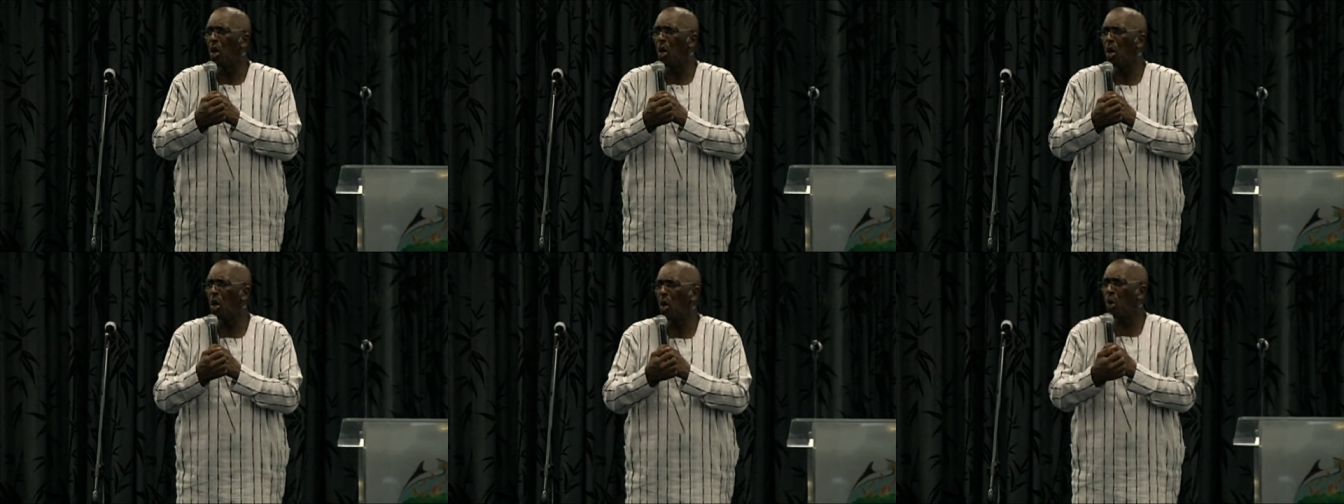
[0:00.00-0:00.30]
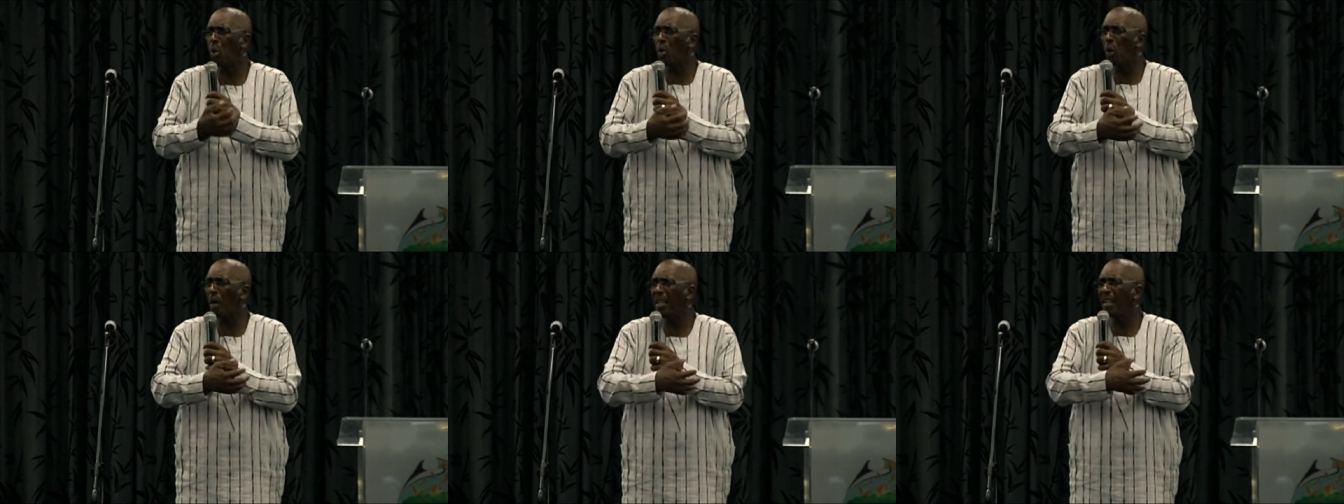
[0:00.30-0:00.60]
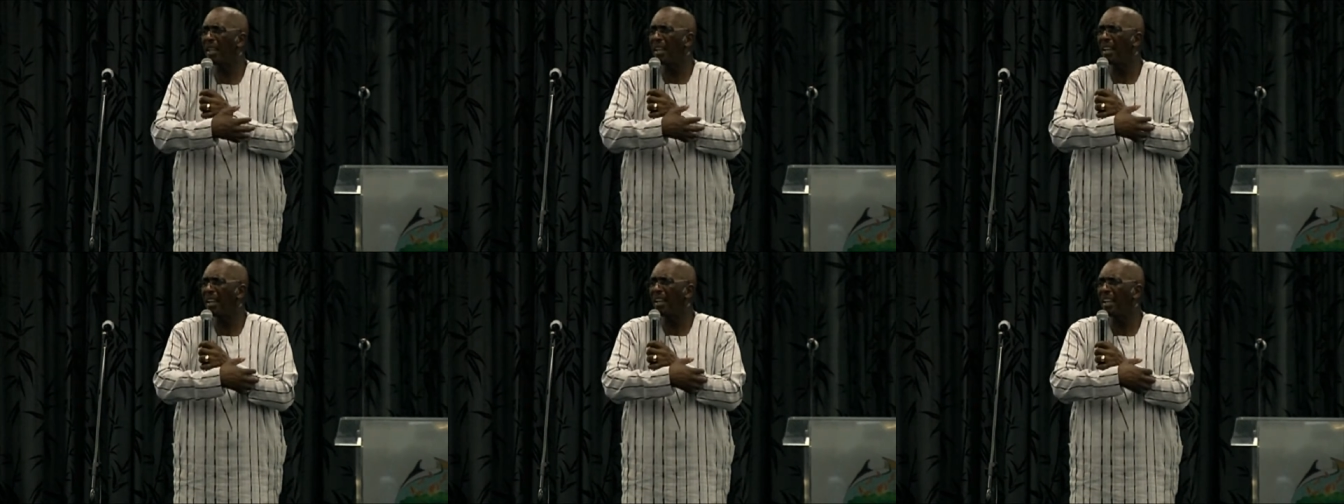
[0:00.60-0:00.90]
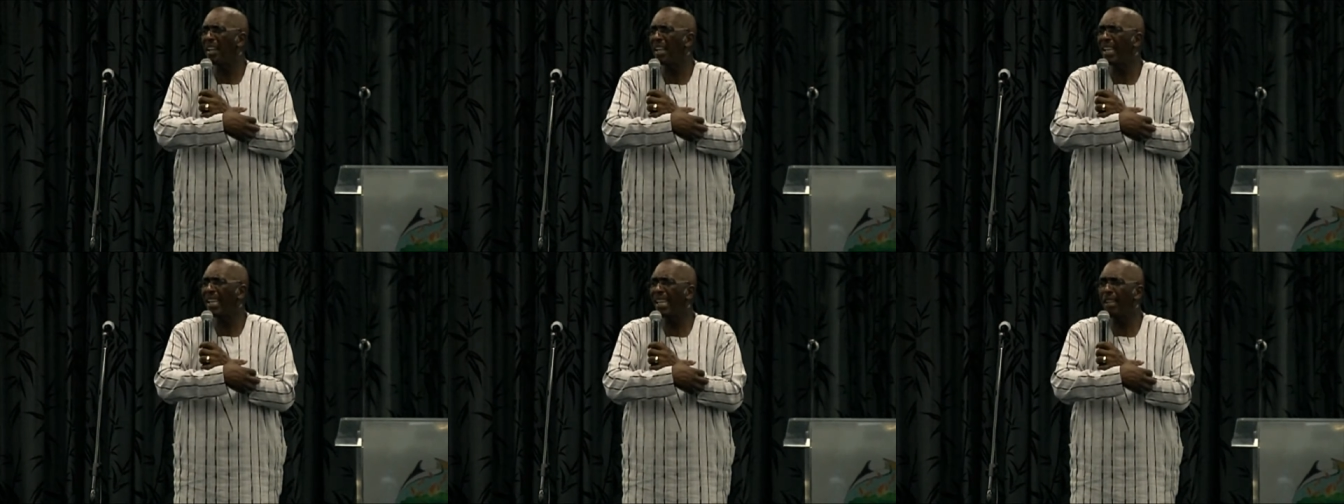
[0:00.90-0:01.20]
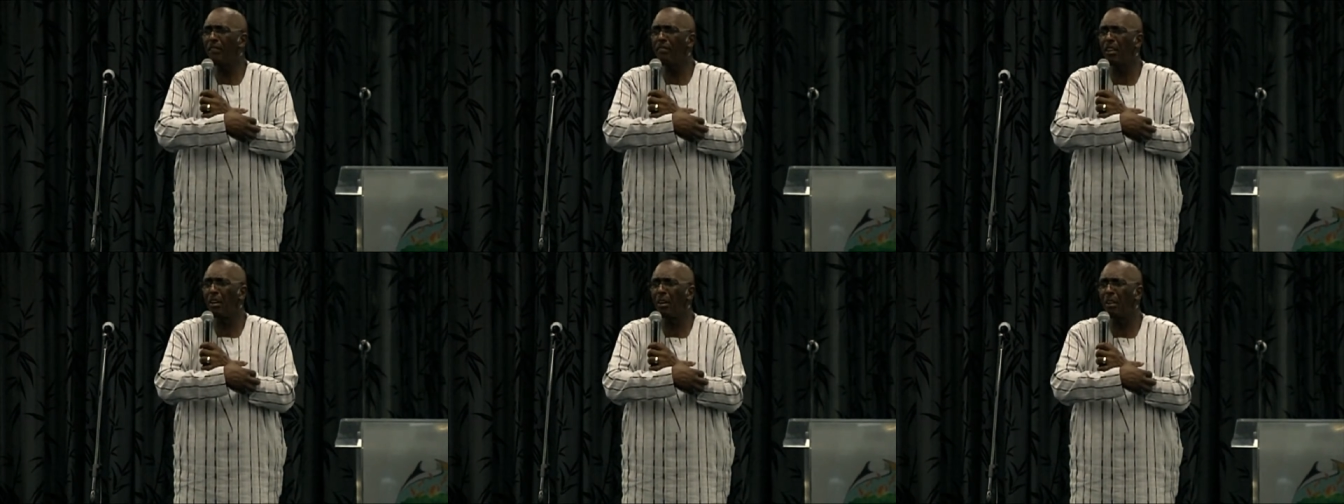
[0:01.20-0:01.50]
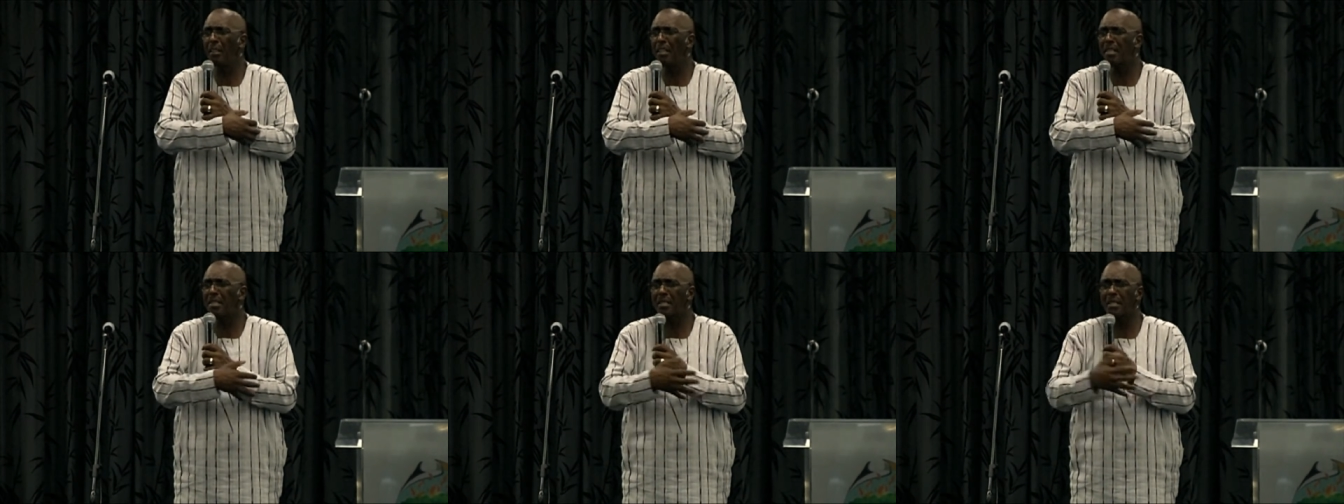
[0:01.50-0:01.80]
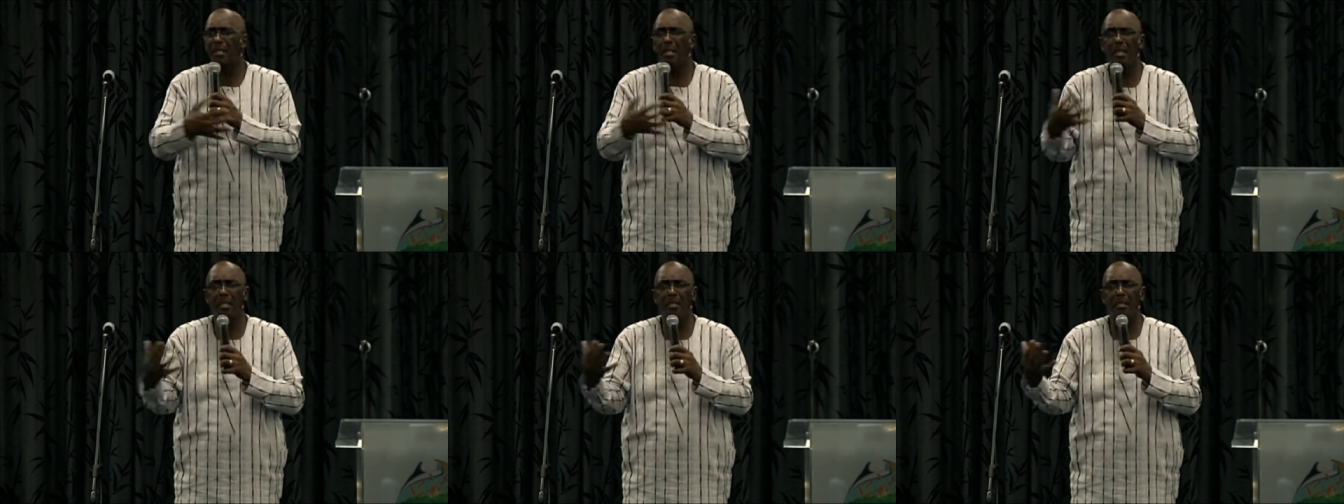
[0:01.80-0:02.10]
who were living on the
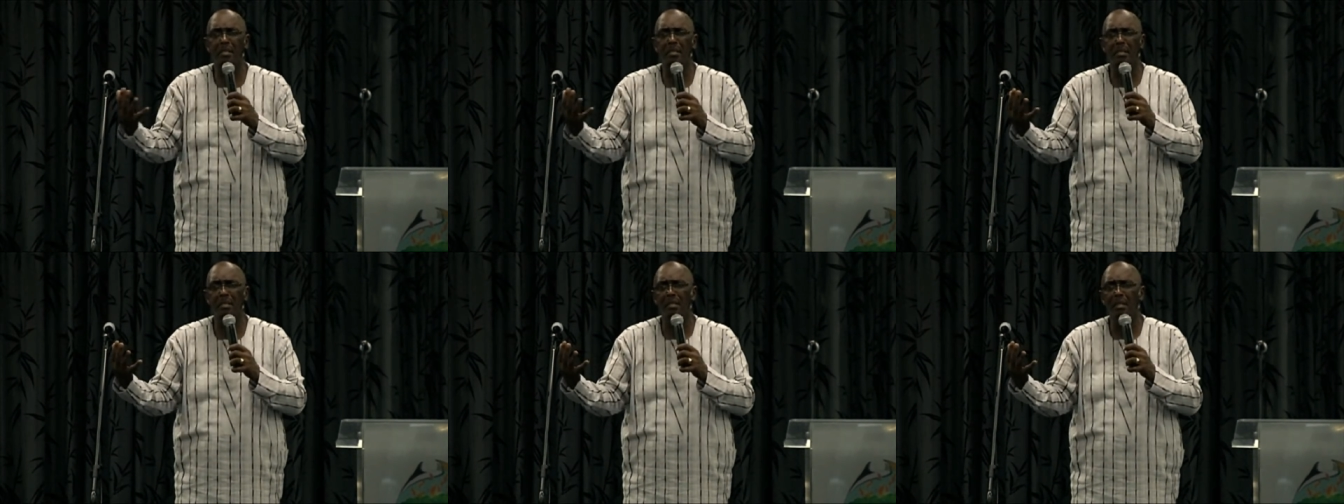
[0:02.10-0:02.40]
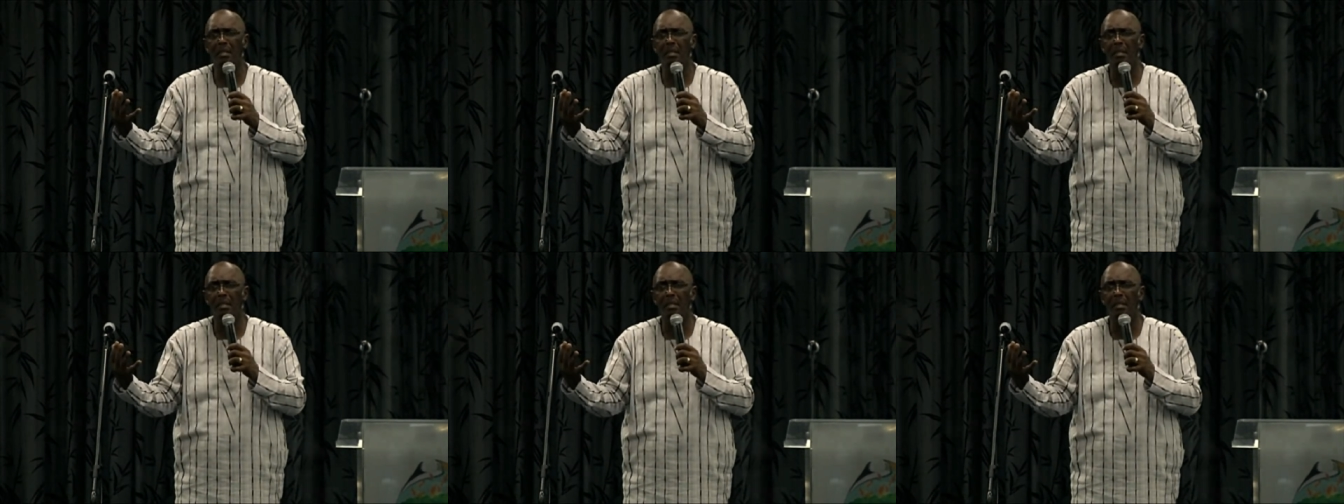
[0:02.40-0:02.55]
streets,